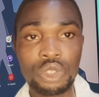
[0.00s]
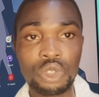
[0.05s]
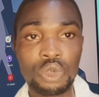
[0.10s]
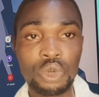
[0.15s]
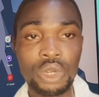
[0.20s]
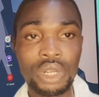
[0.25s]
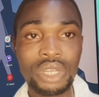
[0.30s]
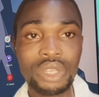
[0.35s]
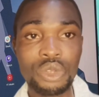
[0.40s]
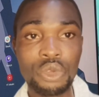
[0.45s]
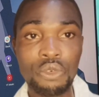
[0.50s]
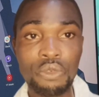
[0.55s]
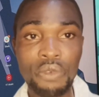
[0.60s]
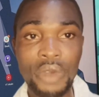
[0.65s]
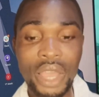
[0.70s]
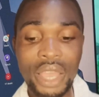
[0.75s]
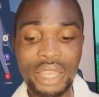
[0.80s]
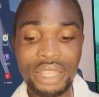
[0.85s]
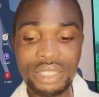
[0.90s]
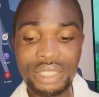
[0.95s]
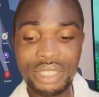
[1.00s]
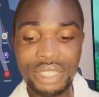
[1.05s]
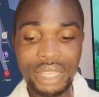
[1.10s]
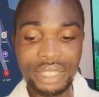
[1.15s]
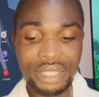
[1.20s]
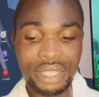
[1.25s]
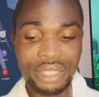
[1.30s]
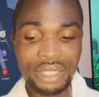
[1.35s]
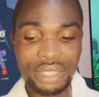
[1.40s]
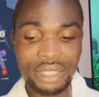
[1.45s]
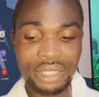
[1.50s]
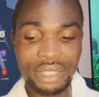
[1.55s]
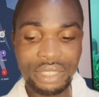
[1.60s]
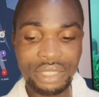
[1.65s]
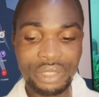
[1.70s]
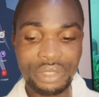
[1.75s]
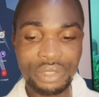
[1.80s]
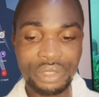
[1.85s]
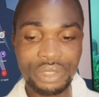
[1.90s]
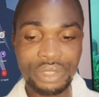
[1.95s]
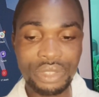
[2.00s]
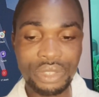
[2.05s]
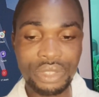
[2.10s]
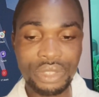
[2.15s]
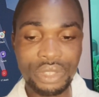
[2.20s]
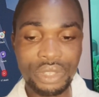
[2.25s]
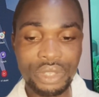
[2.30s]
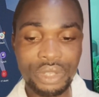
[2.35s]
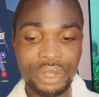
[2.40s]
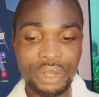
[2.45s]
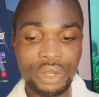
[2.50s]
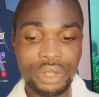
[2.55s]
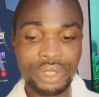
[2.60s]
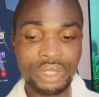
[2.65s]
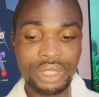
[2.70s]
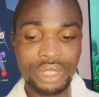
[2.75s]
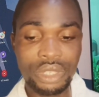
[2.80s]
Scrolling, you find settings on